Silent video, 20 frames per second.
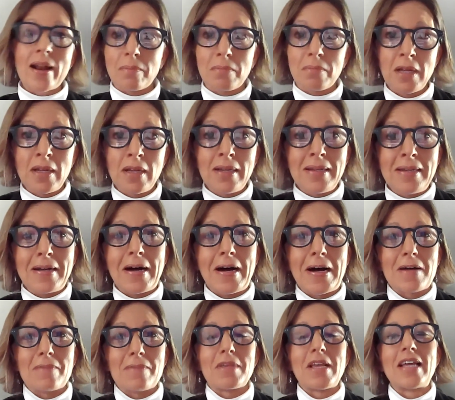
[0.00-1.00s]
And they're there
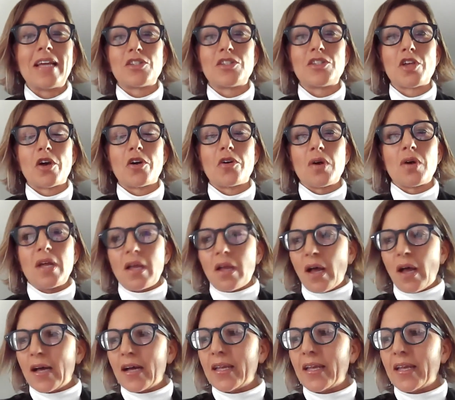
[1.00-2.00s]
for a short time to care for
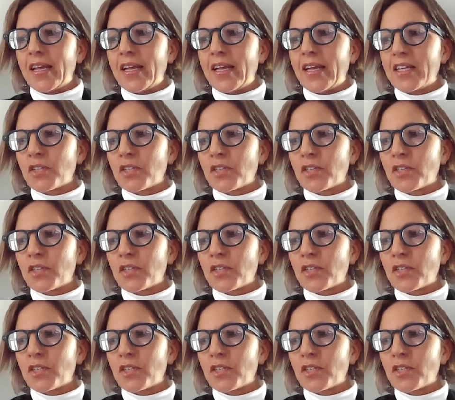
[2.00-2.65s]
those individuals.